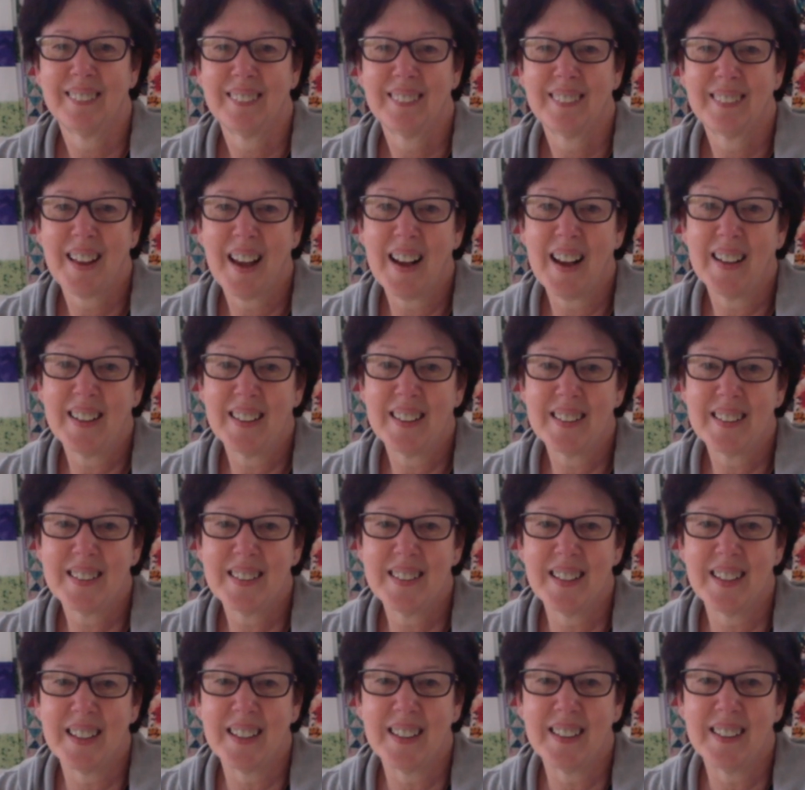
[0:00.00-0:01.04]
That is
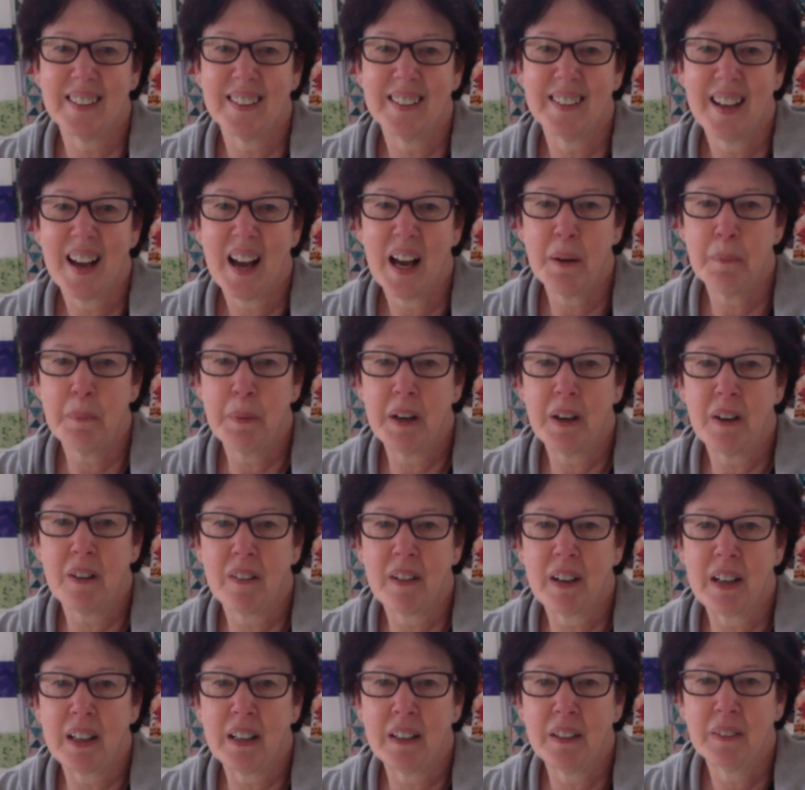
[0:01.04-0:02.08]
neat. Hi,
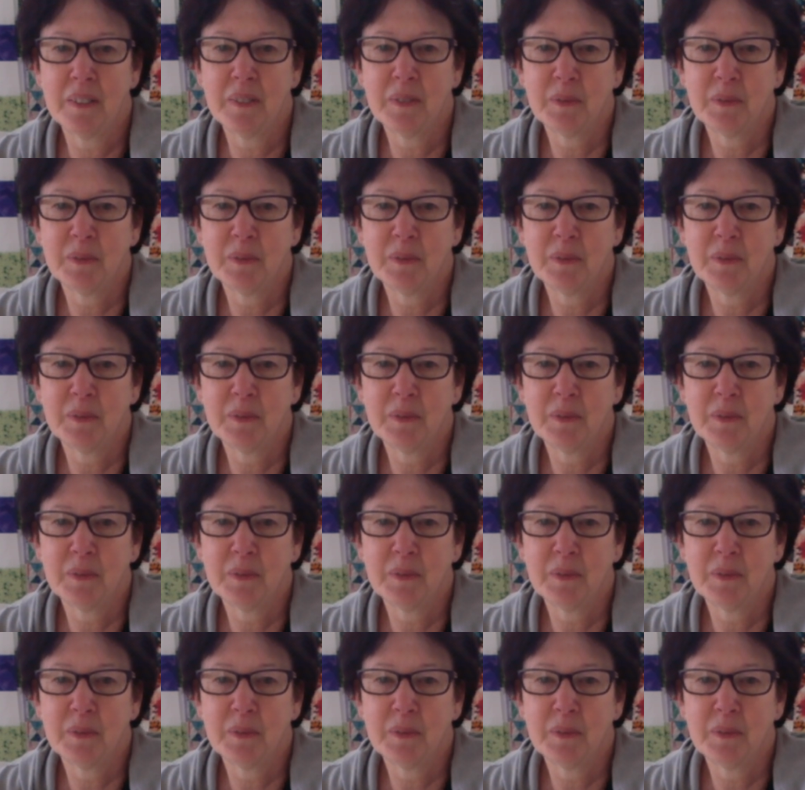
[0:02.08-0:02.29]
Mary.